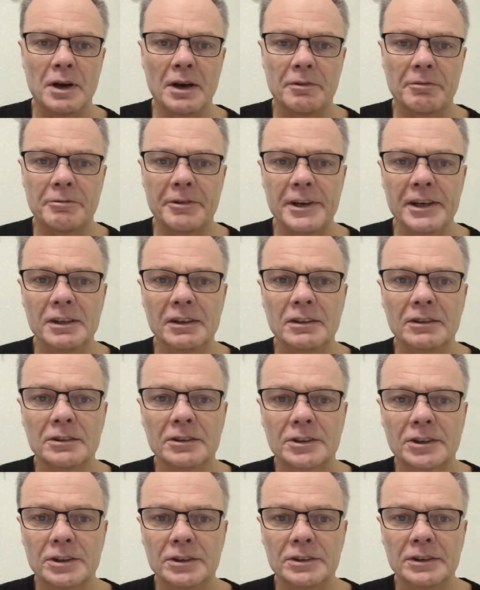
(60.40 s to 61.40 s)

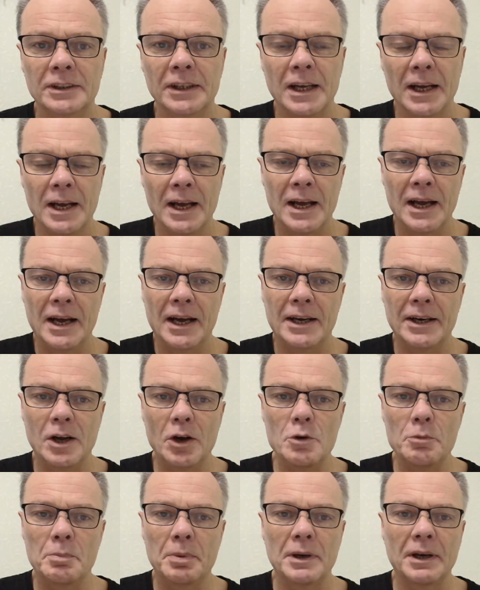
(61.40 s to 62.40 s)
fields and
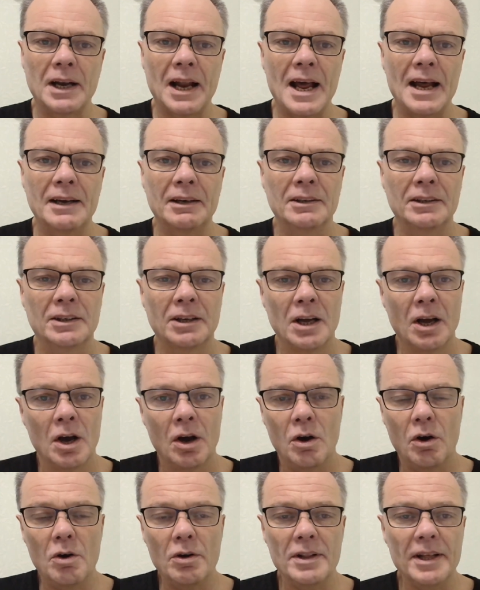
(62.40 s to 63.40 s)
open land,
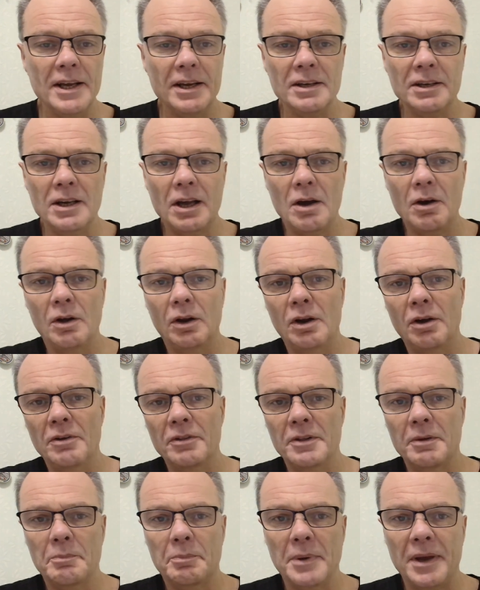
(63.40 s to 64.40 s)
or they can go
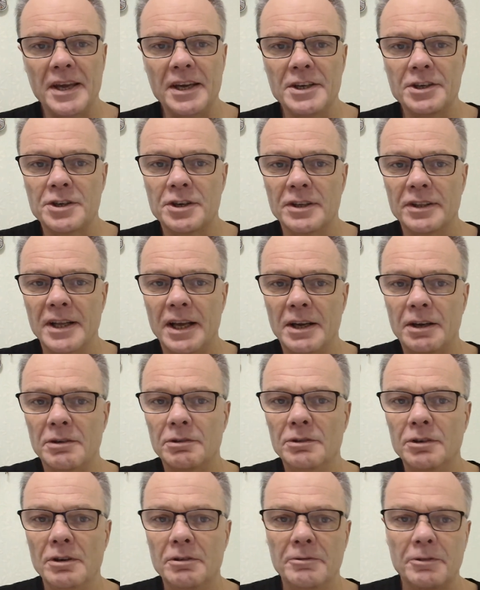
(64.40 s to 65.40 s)
along the beach and they can
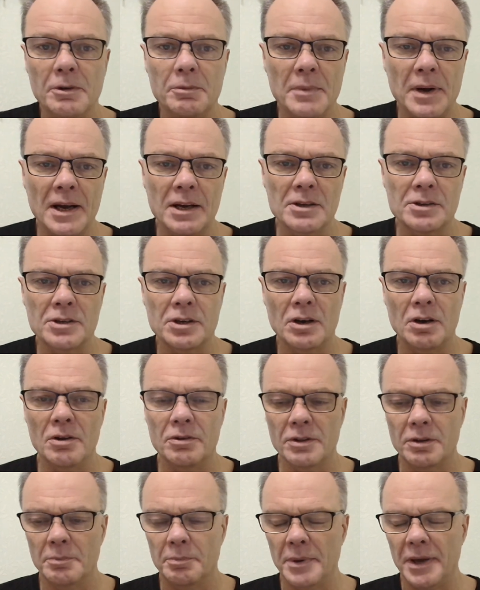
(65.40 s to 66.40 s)
run for miles
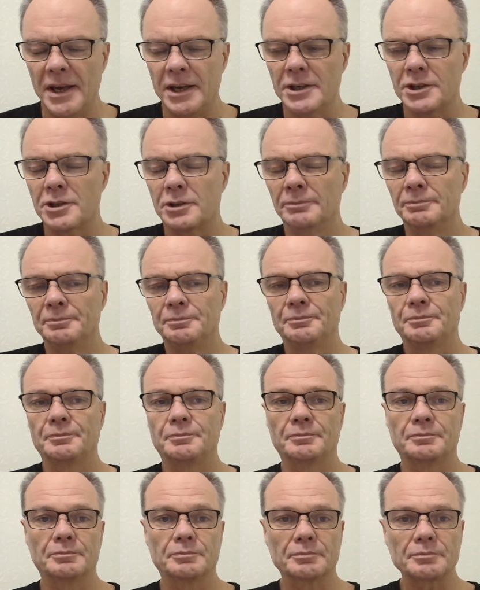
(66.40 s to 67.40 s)
along the beach.
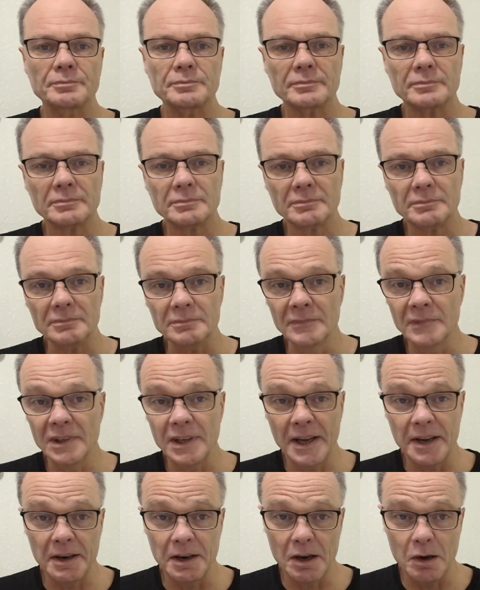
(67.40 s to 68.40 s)

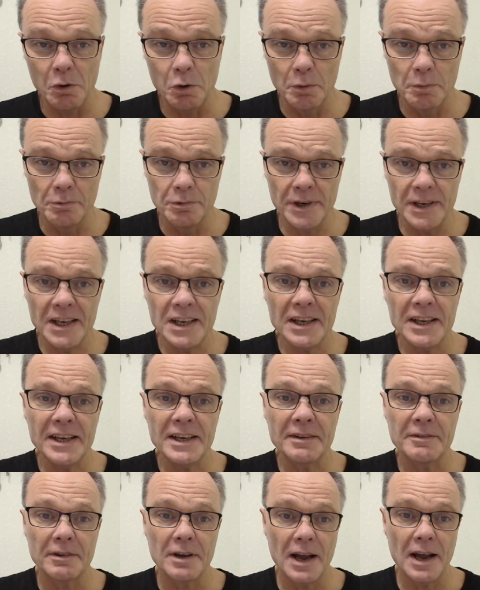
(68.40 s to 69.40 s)
They can go up
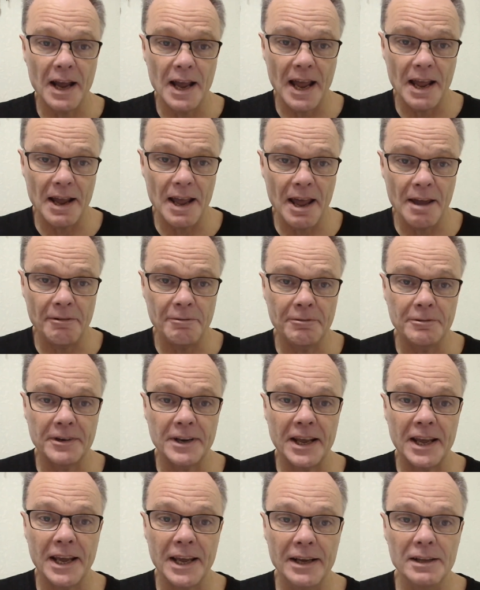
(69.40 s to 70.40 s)
really
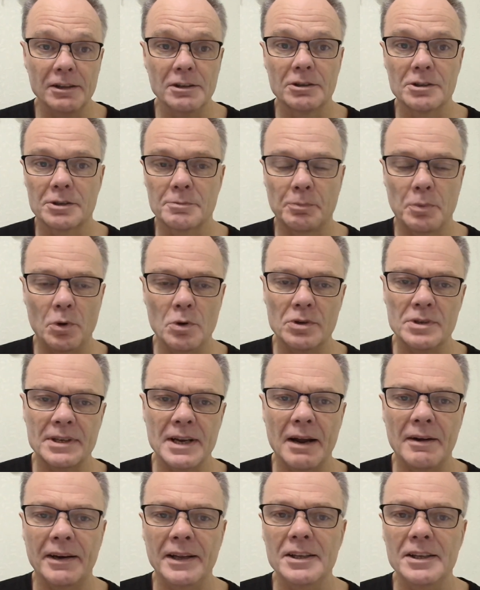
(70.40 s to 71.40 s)
hefty hills.
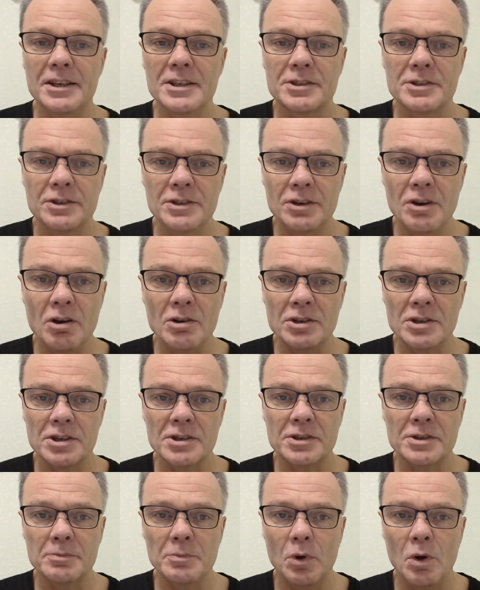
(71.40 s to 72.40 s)
Portsdown Hill is not a
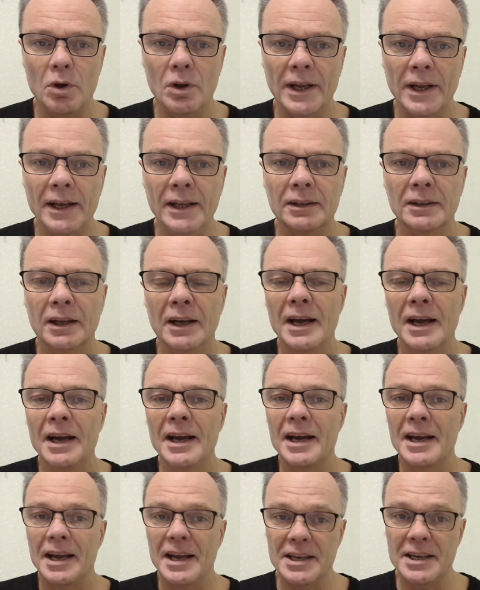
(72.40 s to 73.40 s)
small hill.
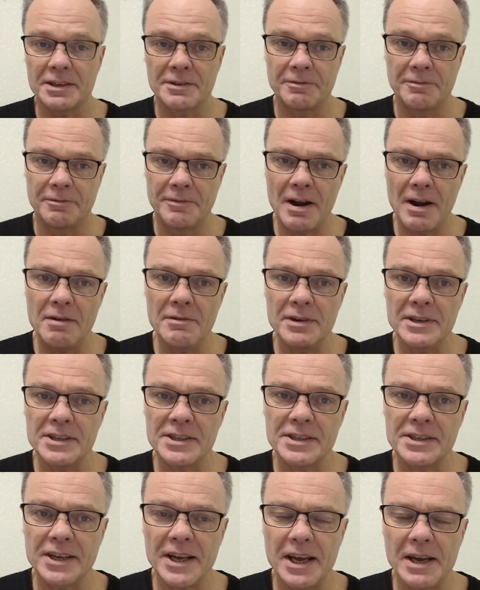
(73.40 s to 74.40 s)
It's very
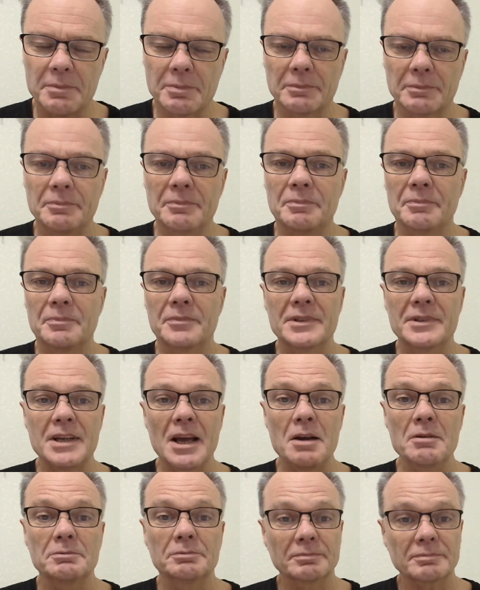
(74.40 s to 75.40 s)
steep. So